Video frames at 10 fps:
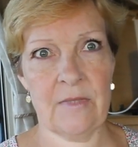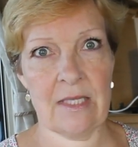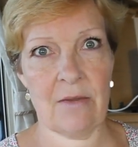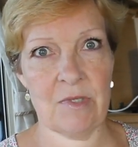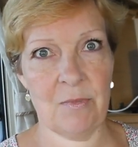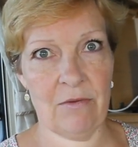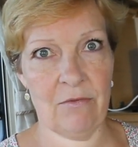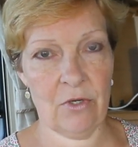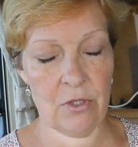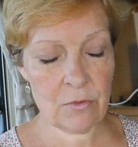Sounds a bit
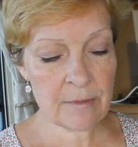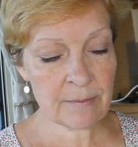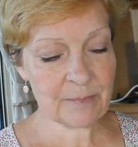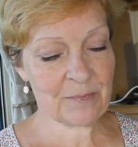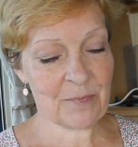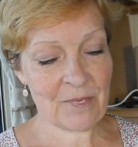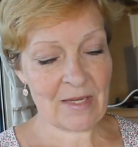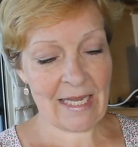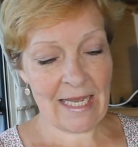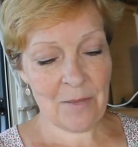rude.
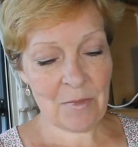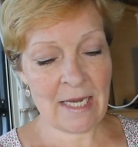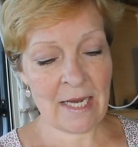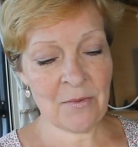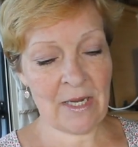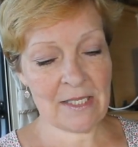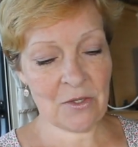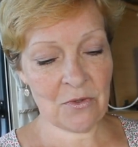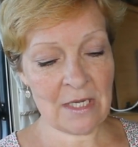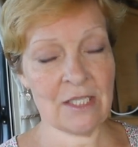But anyway,
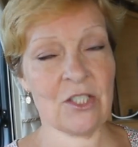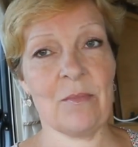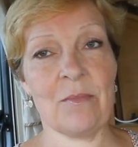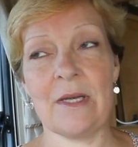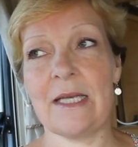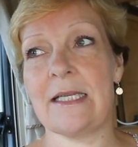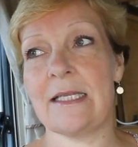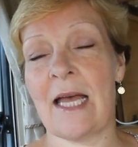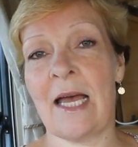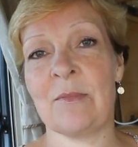so this jumper
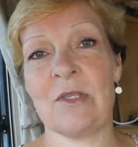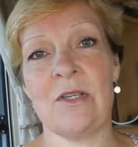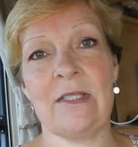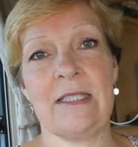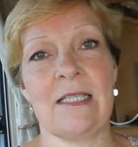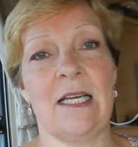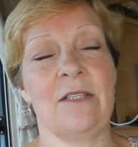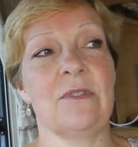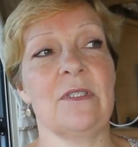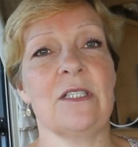is absolutely
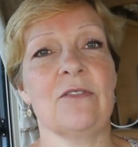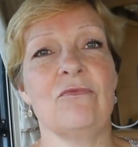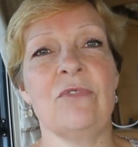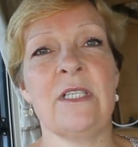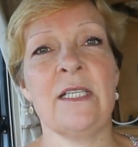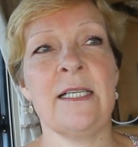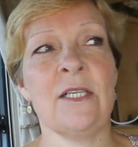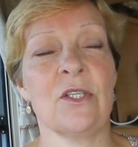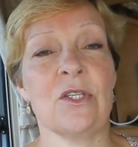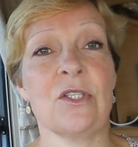delightful. It's a really
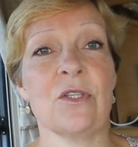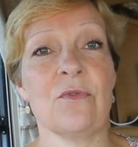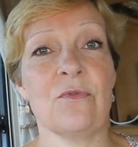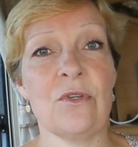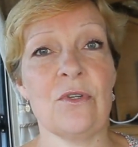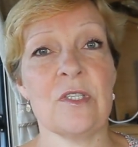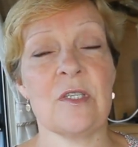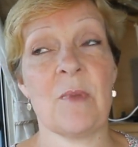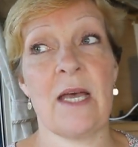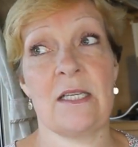good
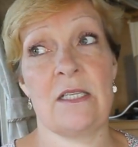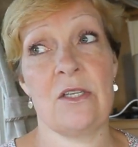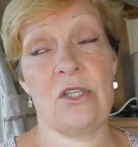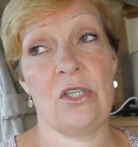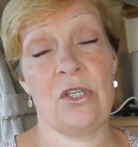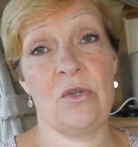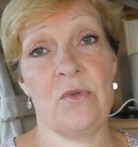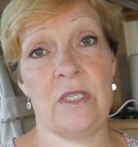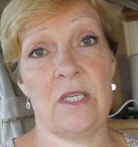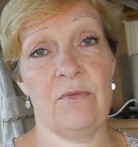first pattern to
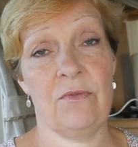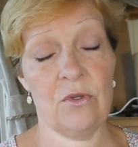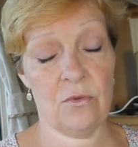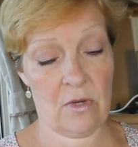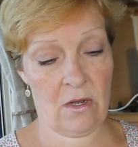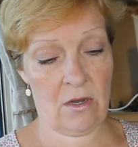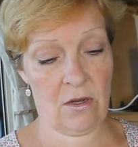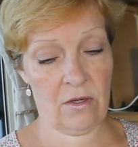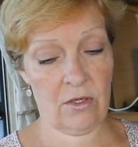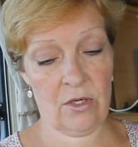use if you
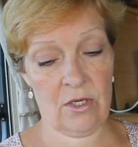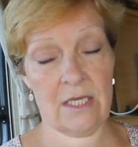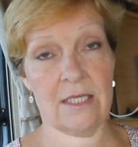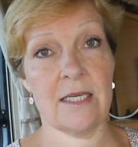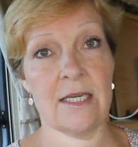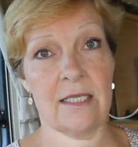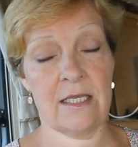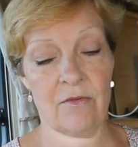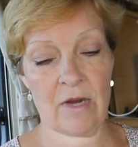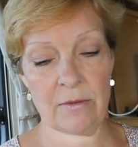are learning to knit
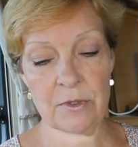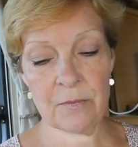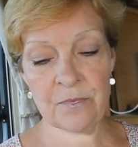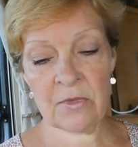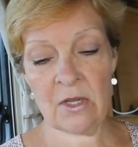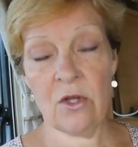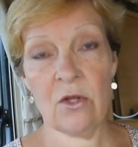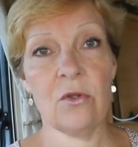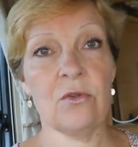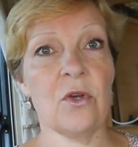in the round.
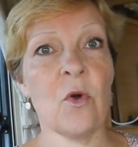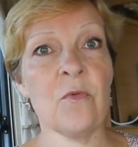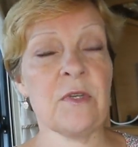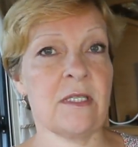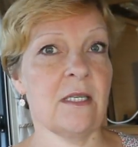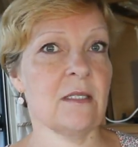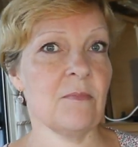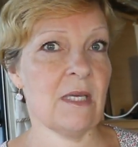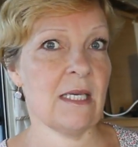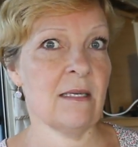Although obviously
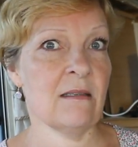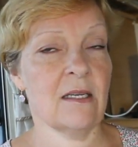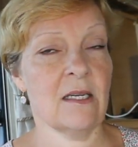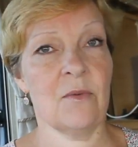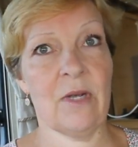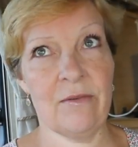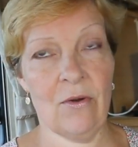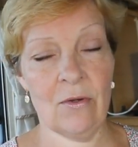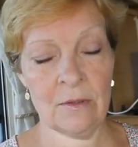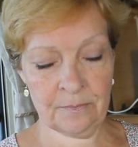it's me and I went
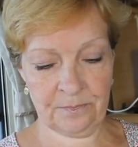wrong.